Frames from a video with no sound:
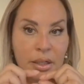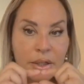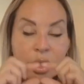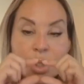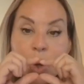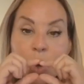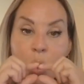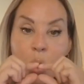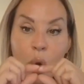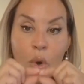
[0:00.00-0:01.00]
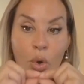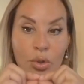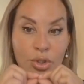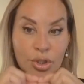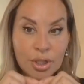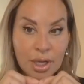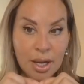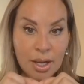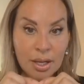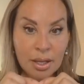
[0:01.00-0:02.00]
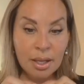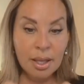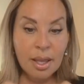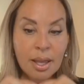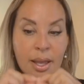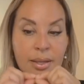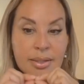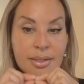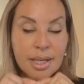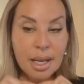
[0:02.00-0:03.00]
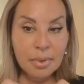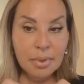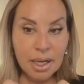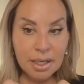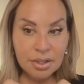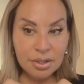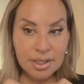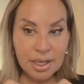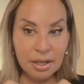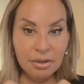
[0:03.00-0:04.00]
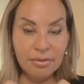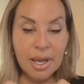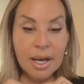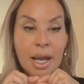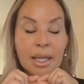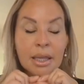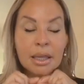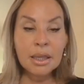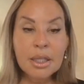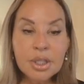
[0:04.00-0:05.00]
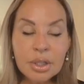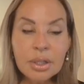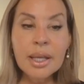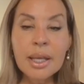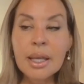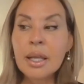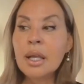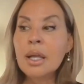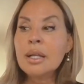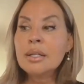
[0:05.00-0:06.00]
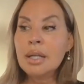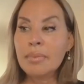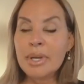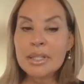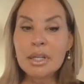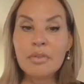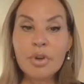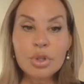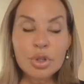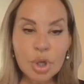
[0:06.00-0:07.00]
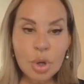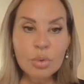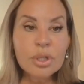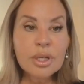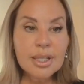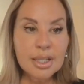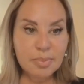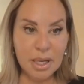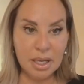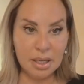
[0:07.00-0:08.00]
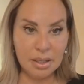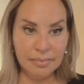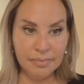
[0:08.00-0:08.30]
Just hold your tongue, stabilize yourself. And I literally tell myself, don't speak.